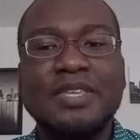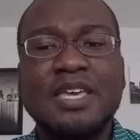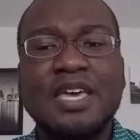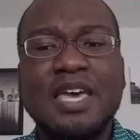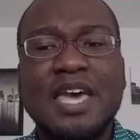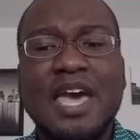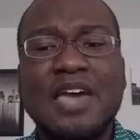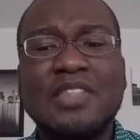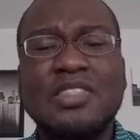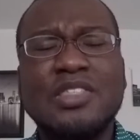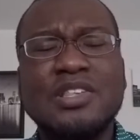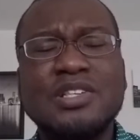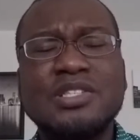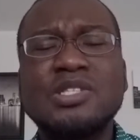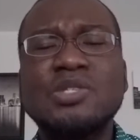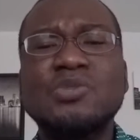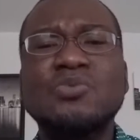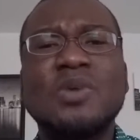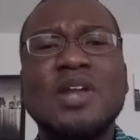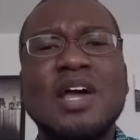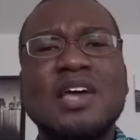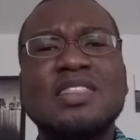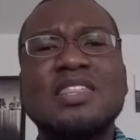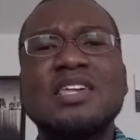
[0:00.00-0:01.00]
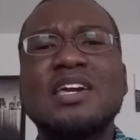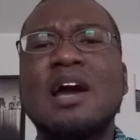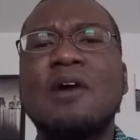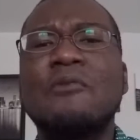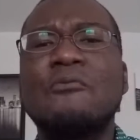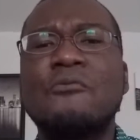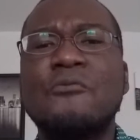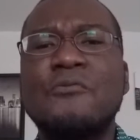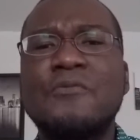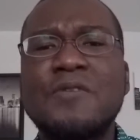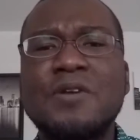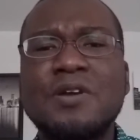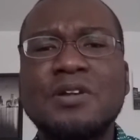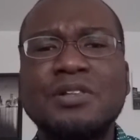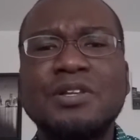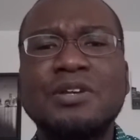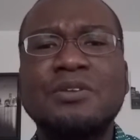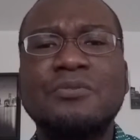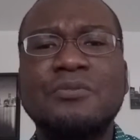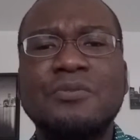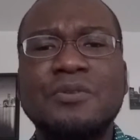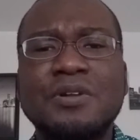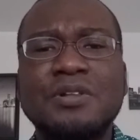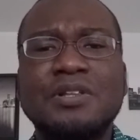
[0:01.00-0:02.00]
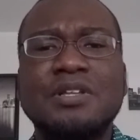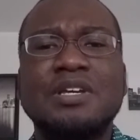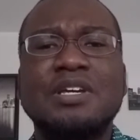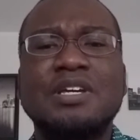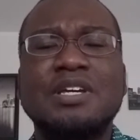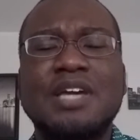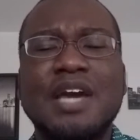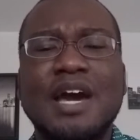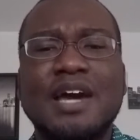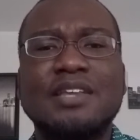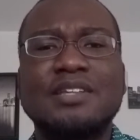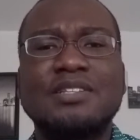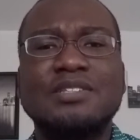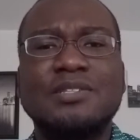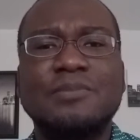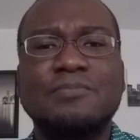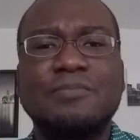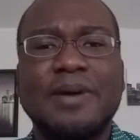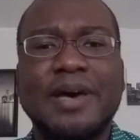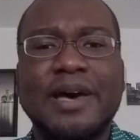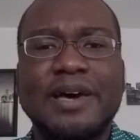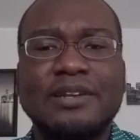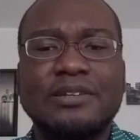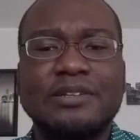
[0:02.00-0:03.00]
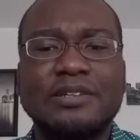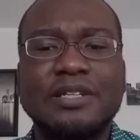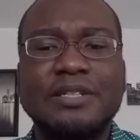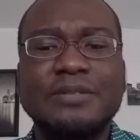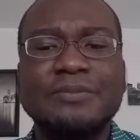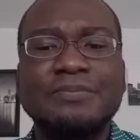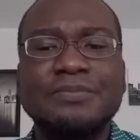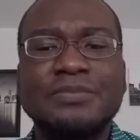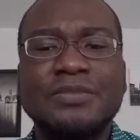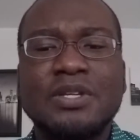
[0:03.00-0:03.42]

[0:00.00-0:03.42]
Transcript: and this is when I think I really got into battling.